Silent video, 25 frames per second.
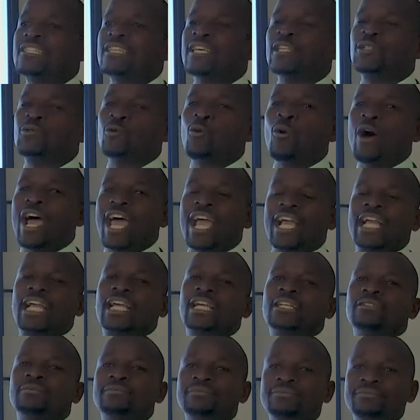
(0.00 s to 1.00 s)
at
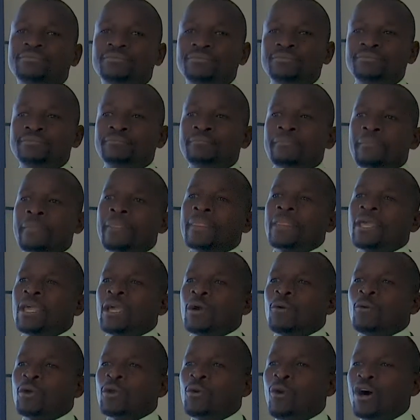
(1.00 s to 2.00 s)
work.
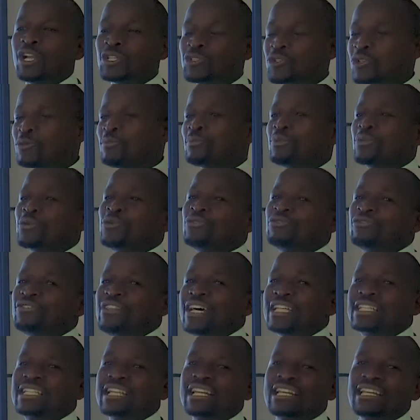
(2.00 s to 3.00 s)
We want to improve
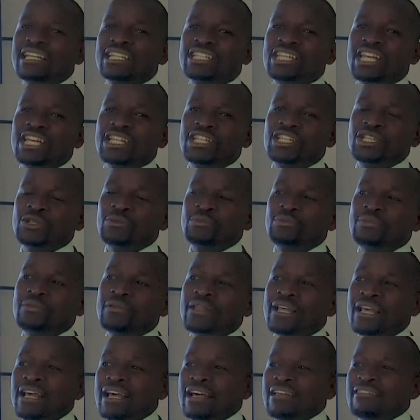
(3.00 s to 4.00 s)
that relationship.
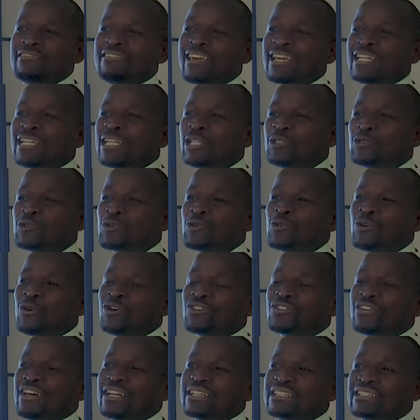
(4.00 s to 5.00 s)
They need to
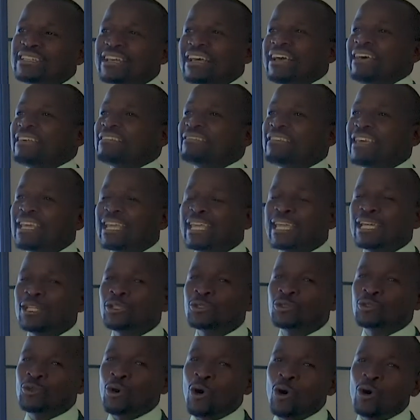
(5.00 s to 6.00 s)
know that they
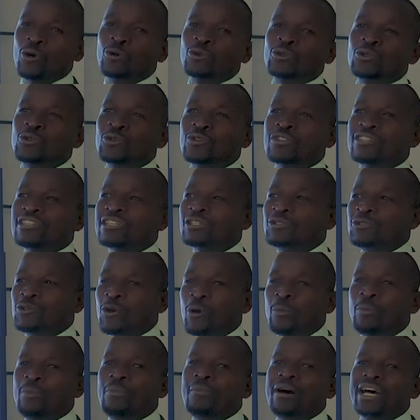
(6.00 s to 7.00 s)
can talk to the
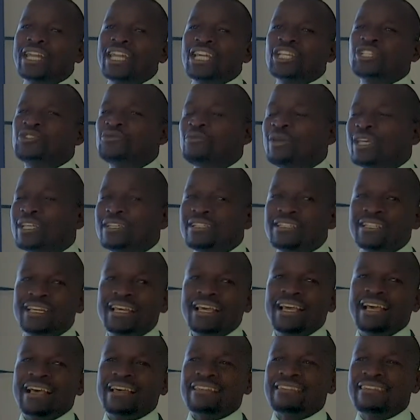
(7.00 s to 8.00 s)
top
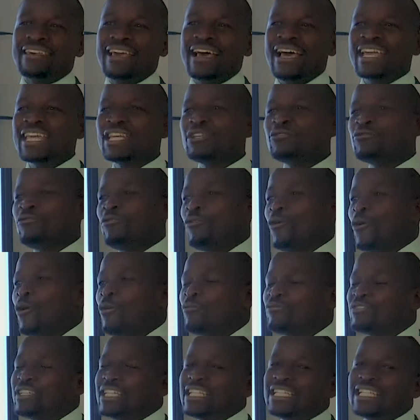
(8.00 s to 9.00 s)
management. They are
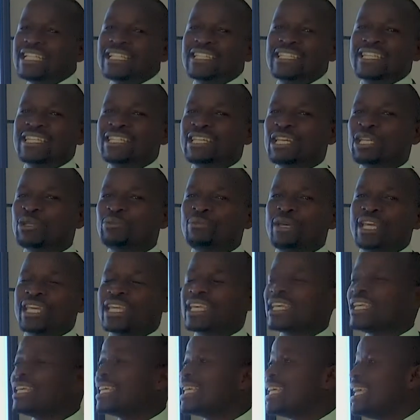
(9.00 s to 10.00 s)
involved in decision
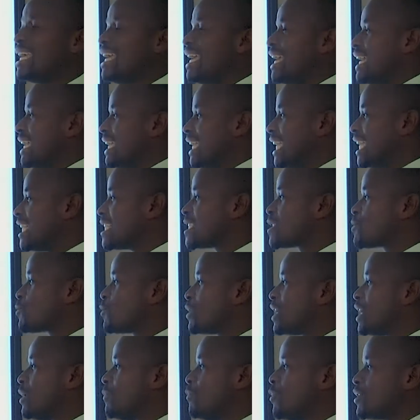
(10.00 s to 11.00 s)
making. Yes,
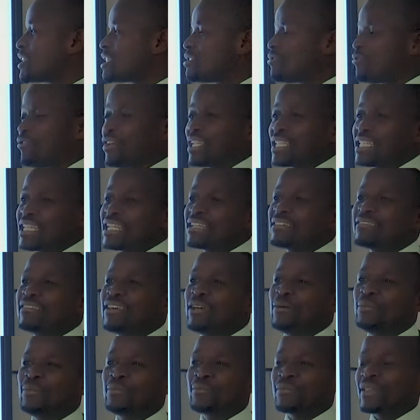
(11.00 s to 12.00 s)
we are motivating
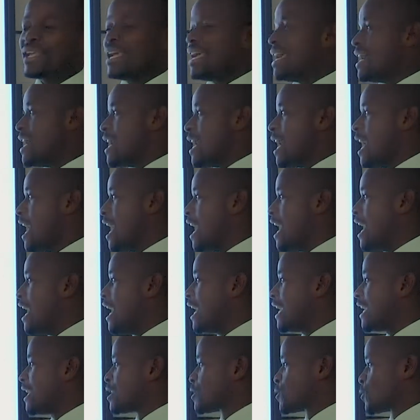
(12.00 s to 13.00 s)
them.
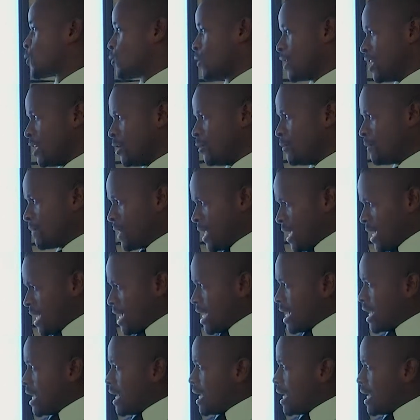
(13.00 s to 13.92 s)
As well,